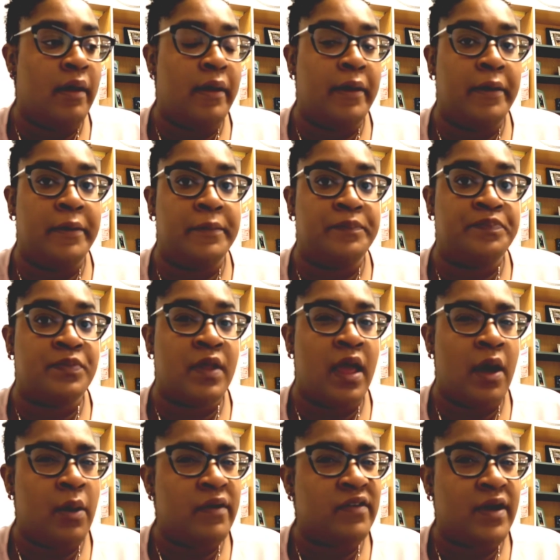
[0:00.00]
Um,
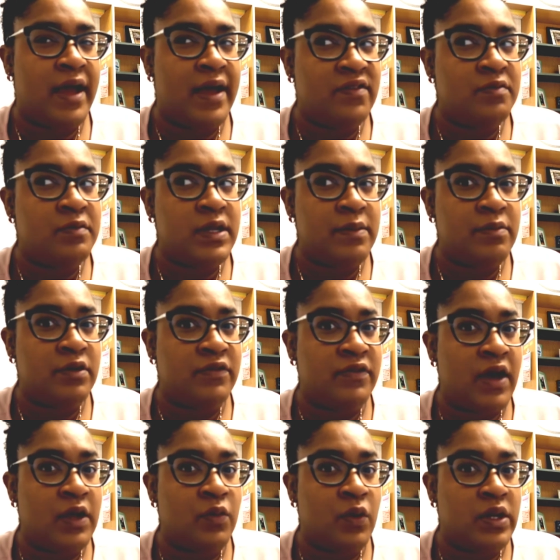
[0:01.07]
however, I haven't been able to
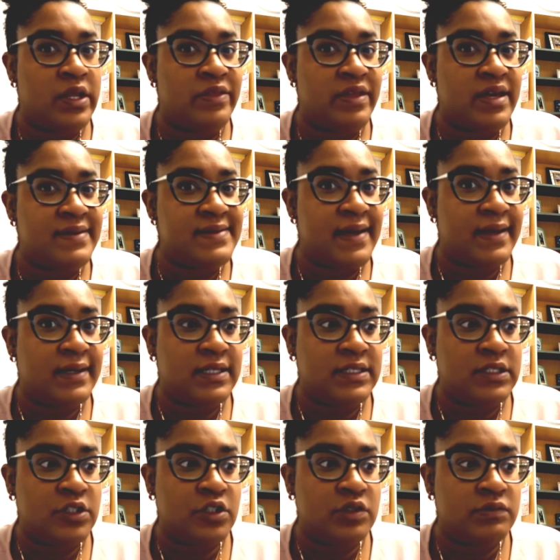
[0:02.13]
find one in the exact
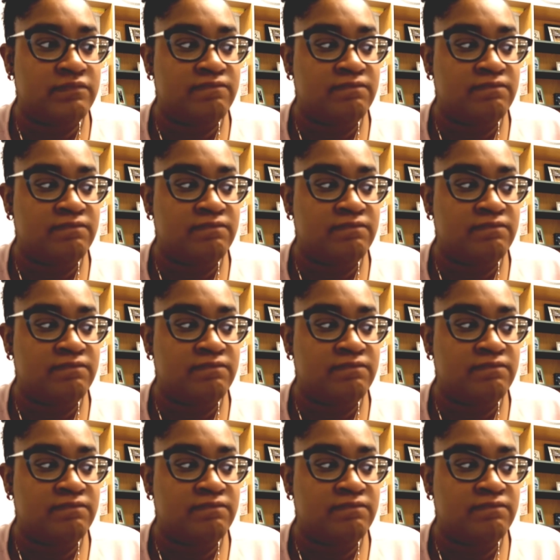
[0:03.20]
color.